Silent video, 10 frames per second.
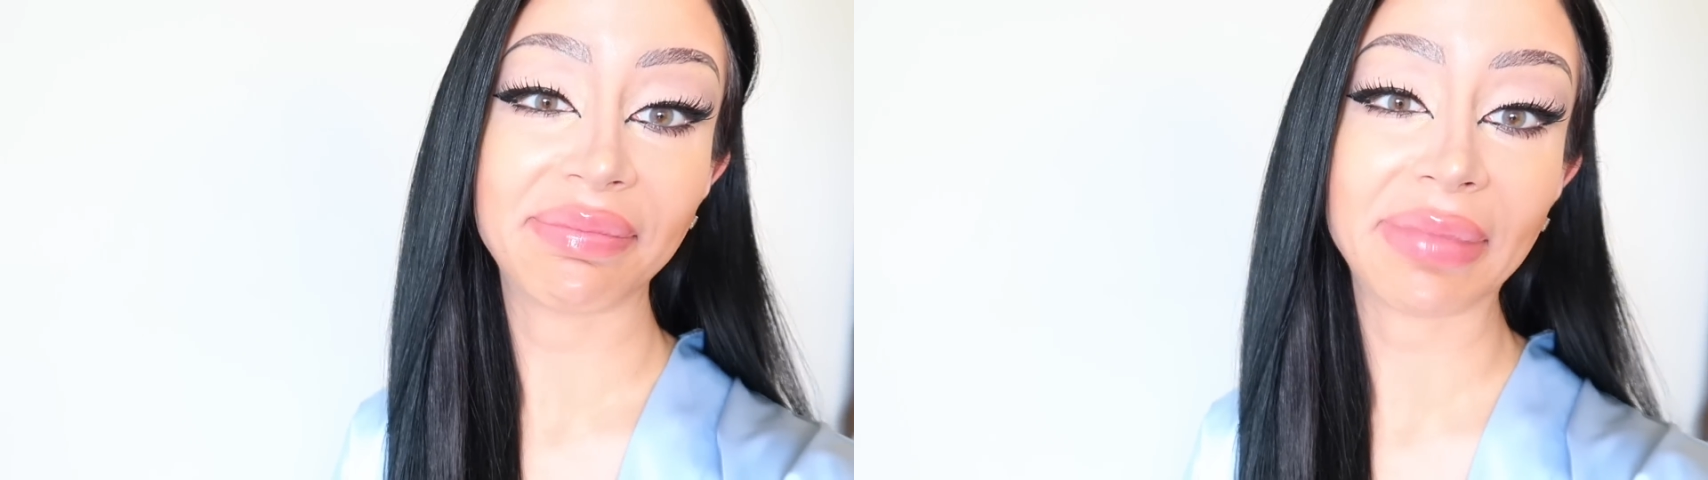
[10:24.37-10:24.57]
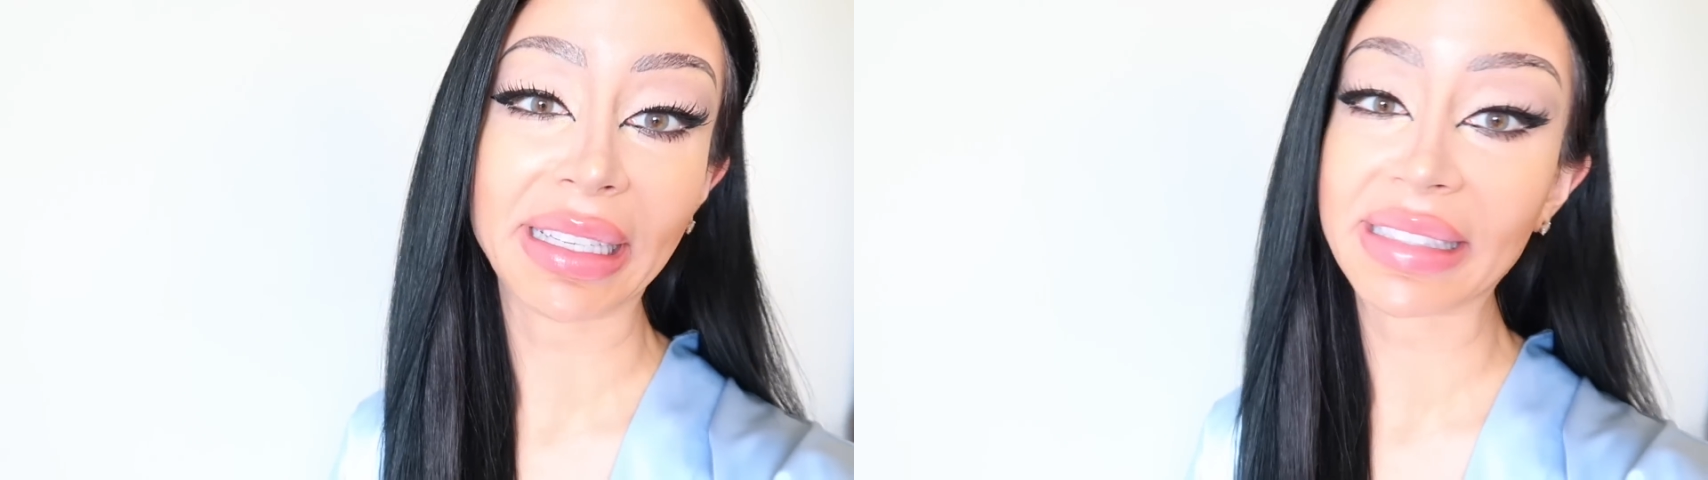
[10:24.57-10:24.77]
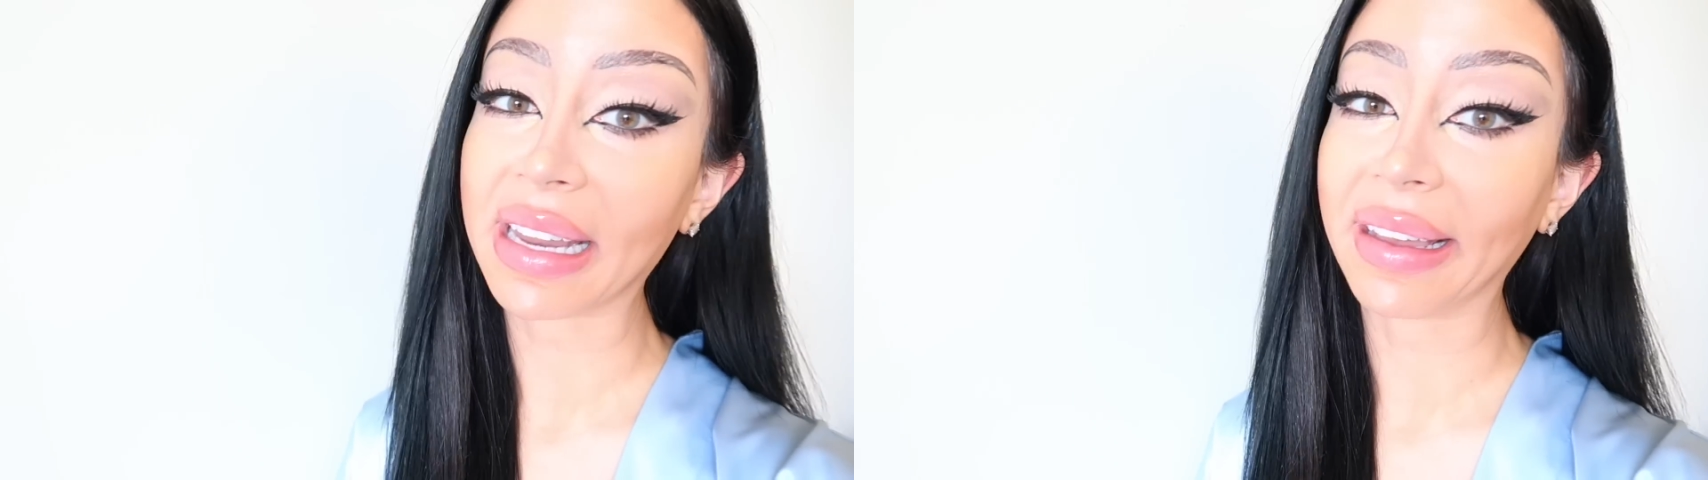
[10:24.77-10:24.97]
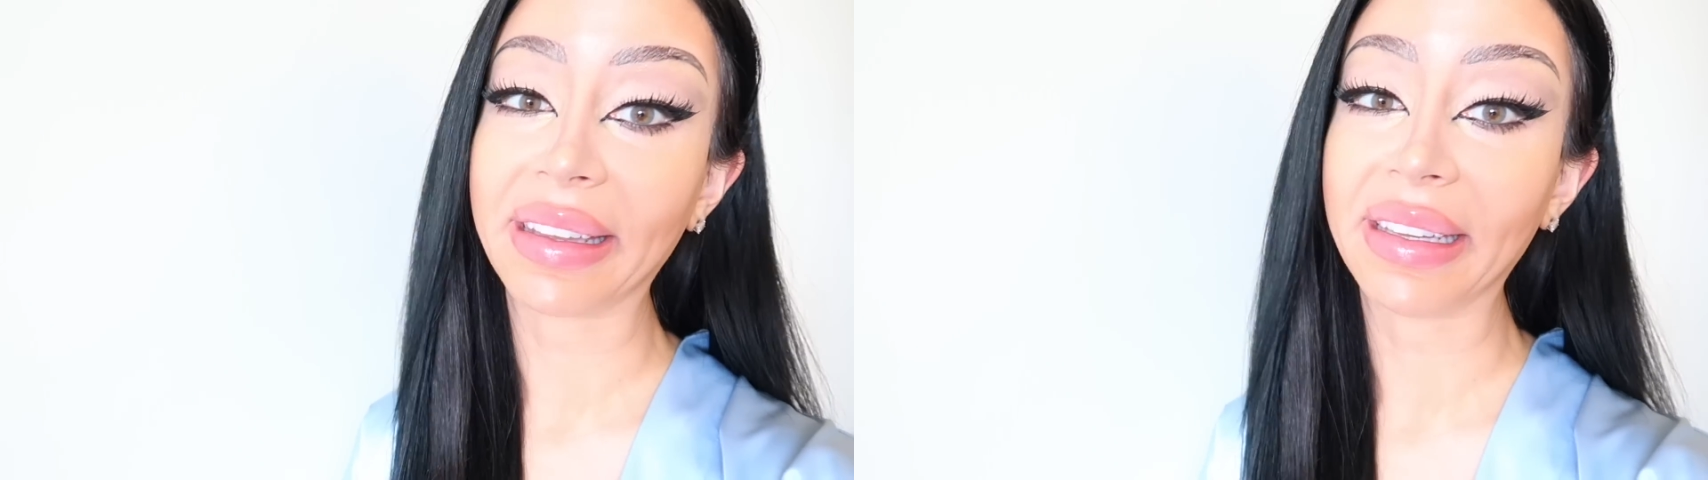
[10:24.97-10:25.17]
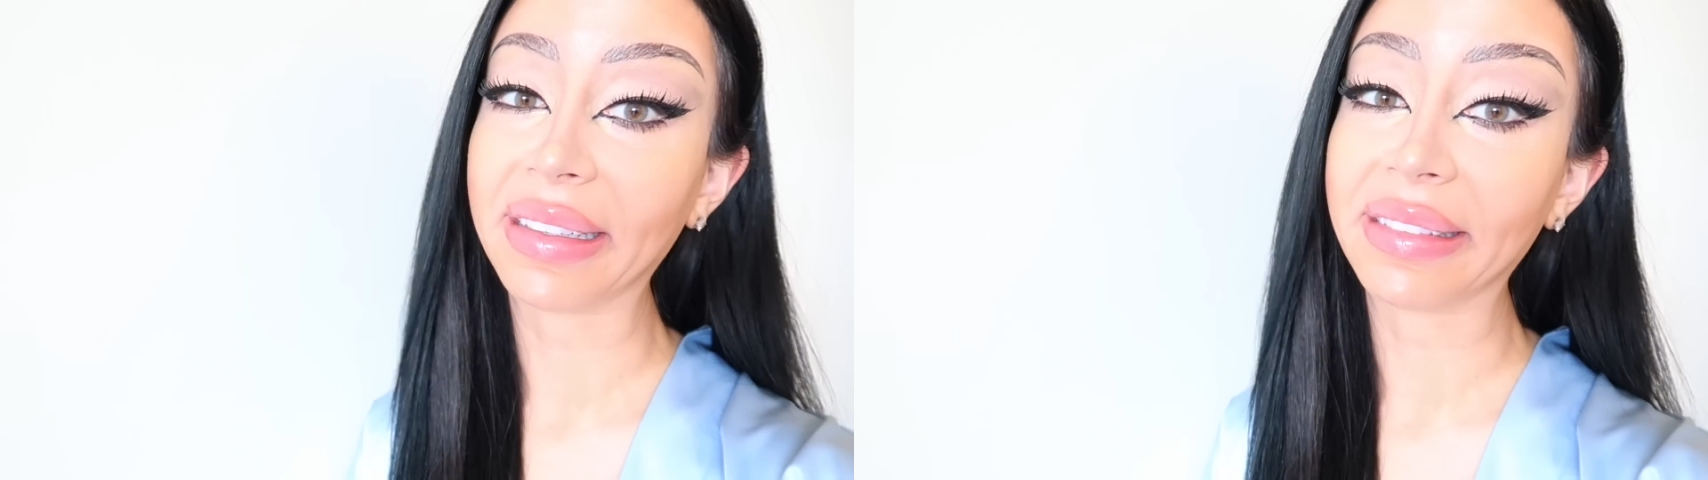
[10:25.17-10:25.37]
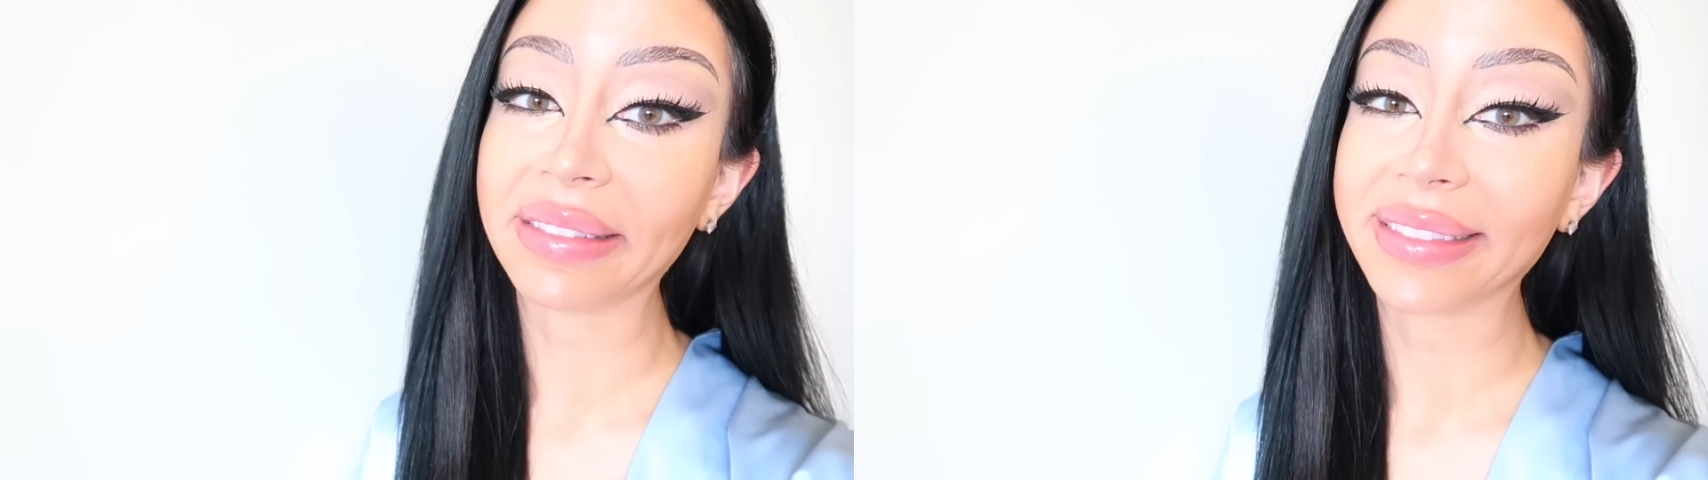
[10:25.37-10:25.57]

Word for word: but it's not good.